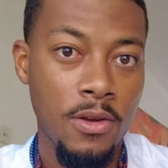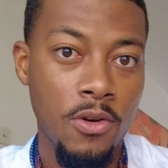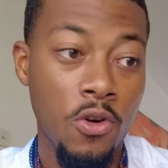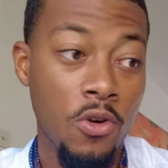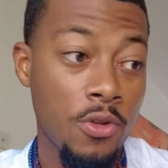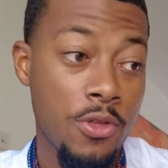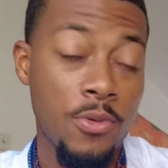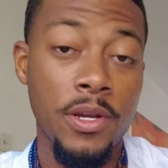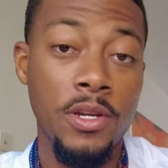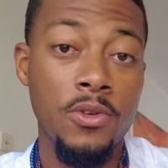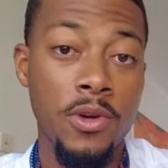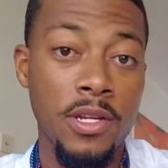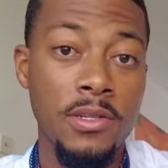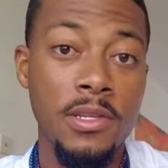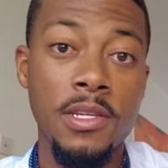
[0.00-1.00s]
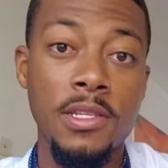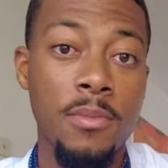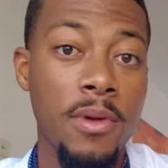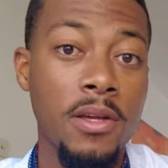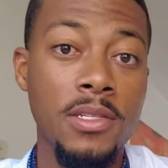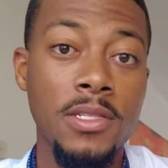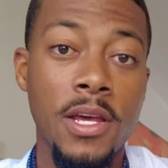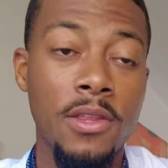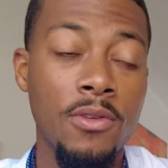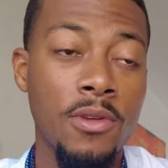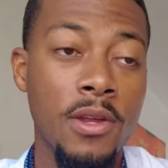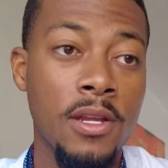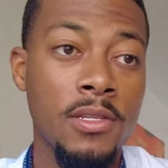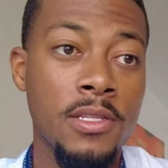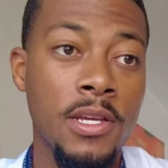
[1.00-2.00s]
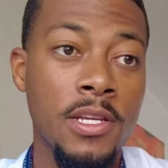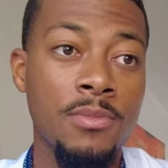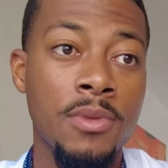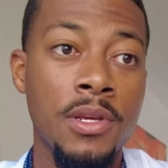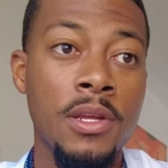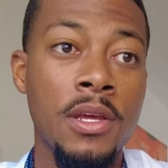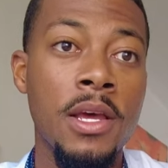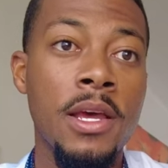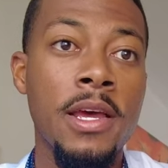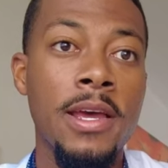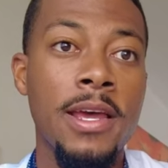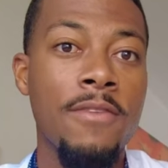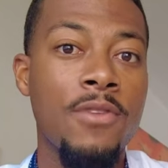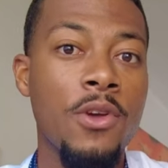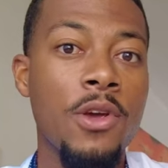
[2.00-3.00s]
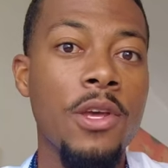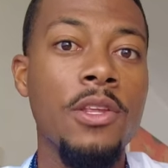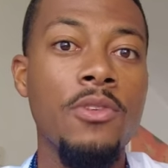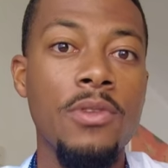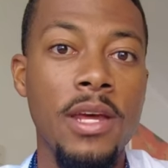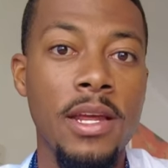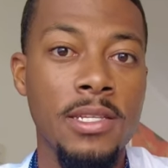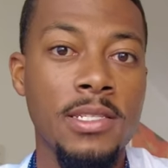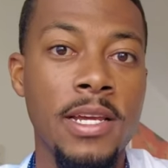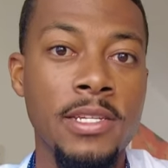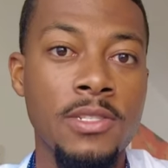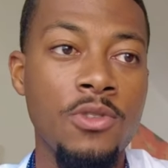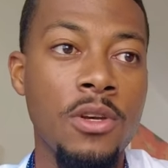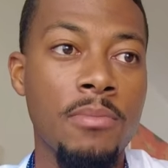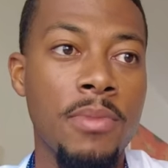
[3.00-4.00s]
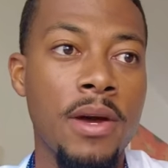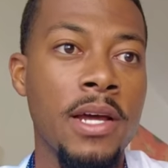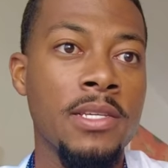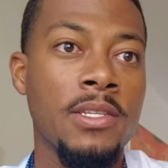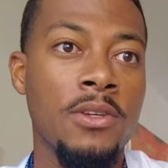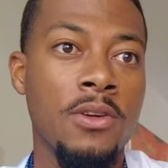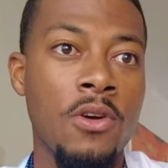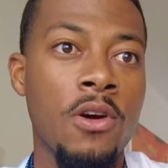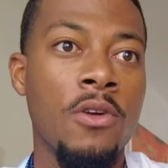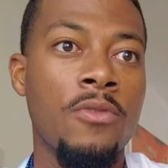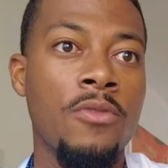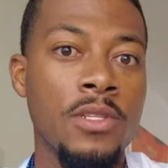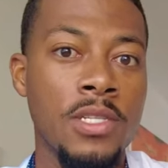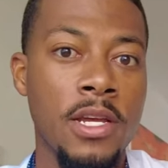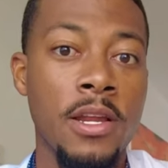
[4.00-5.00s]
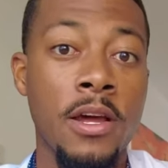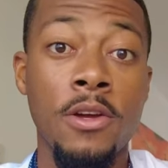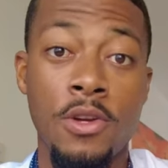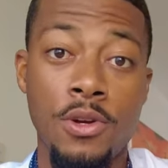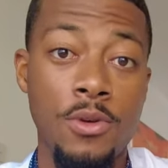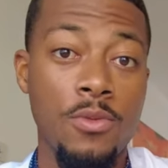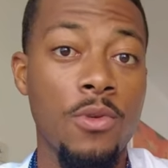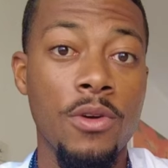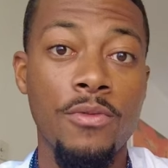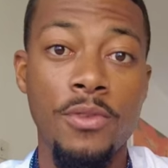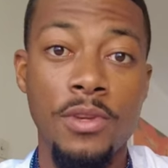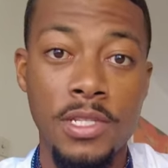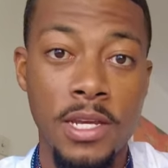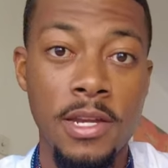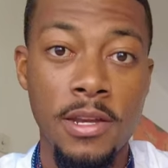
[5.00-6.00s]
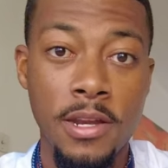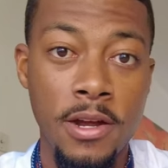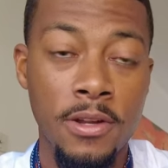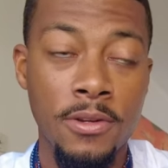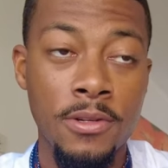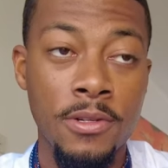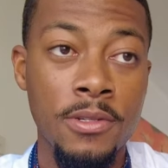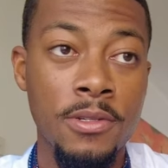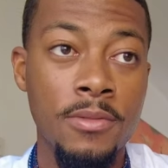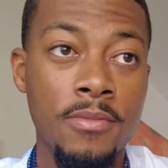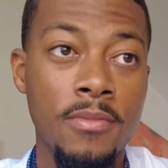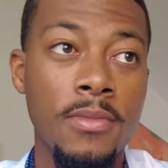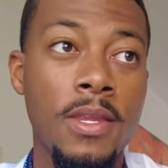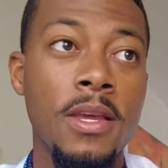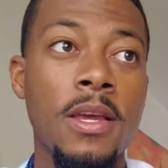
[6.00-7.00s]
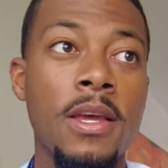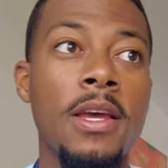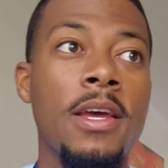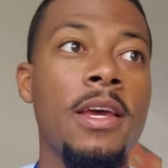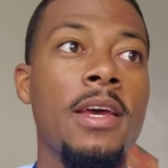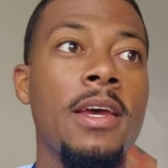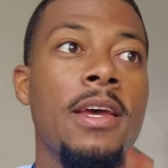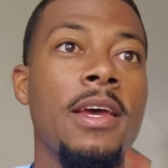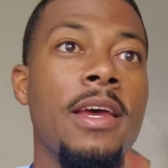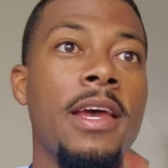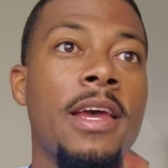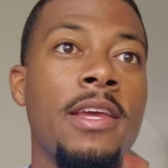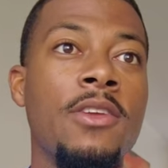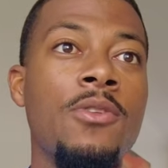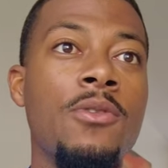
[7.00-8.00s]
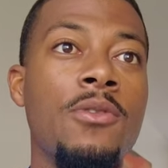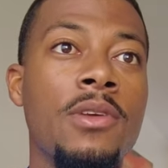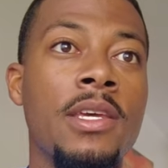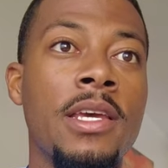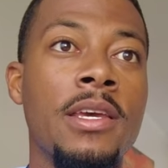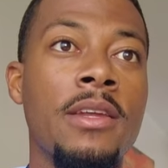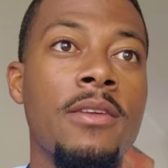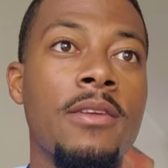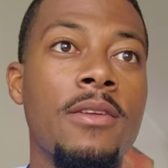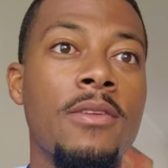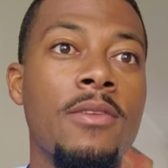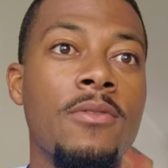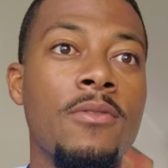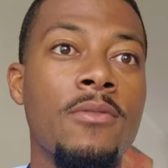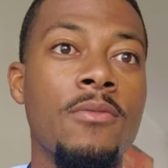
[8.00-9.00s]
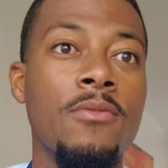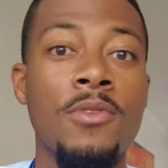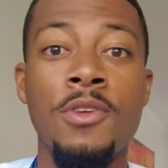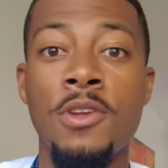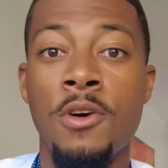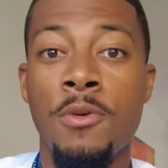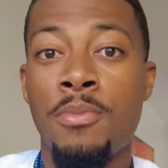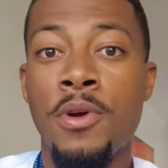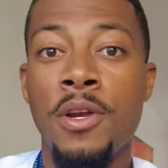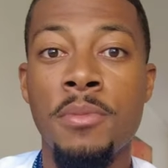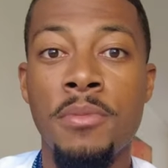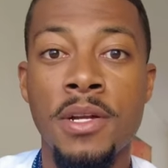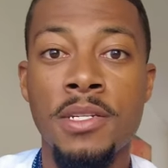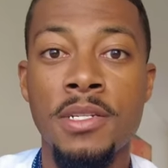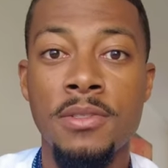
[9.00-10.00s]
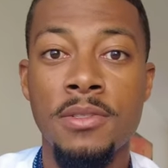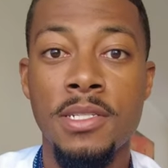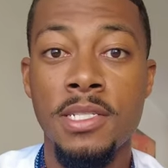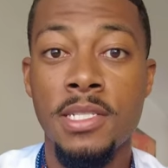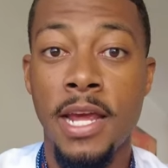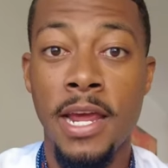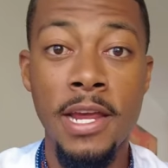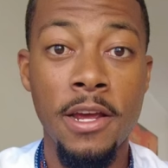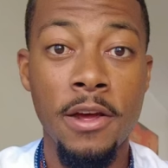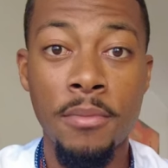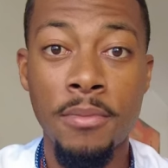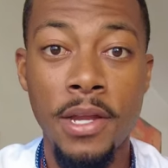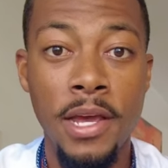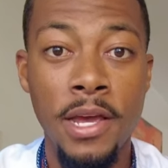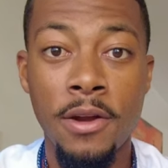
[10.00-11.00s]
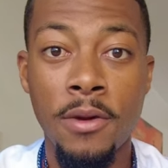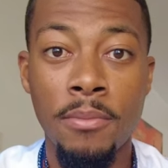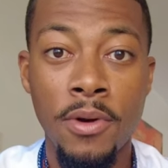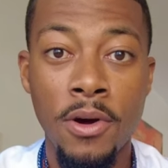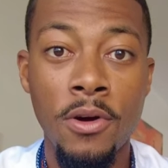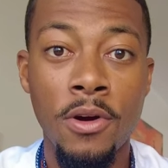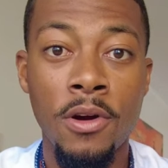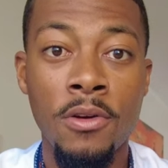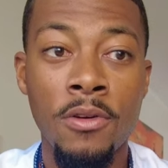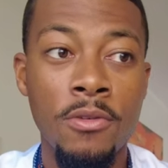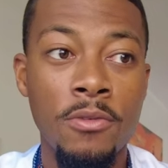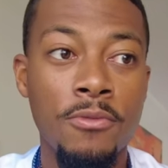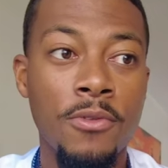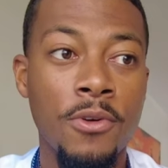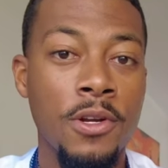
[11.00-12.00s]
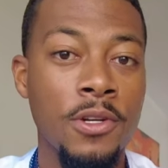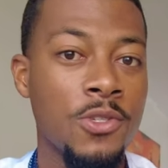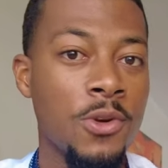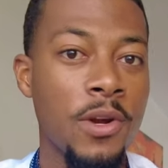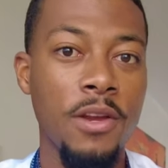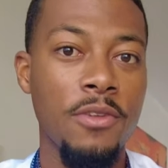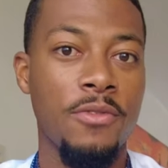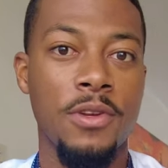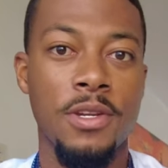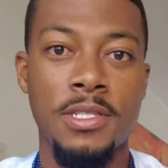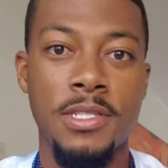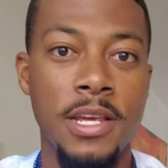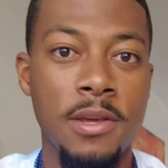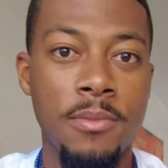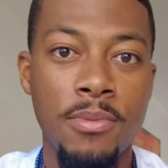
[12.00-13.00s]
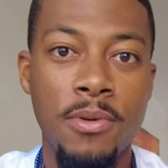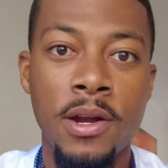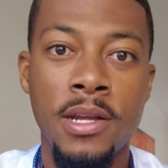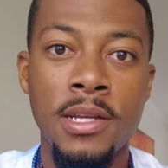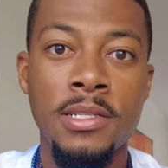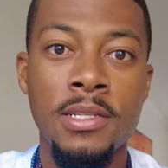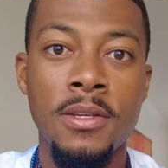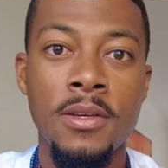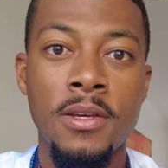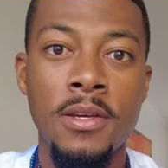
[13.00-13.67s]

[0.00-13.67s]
Or three drinks, since I'm outside the United States. But if you're in the United States, you can buy a cigar for a good one for $10. And you can get, you know, pretty much scammed at a bar for a drink for the same price.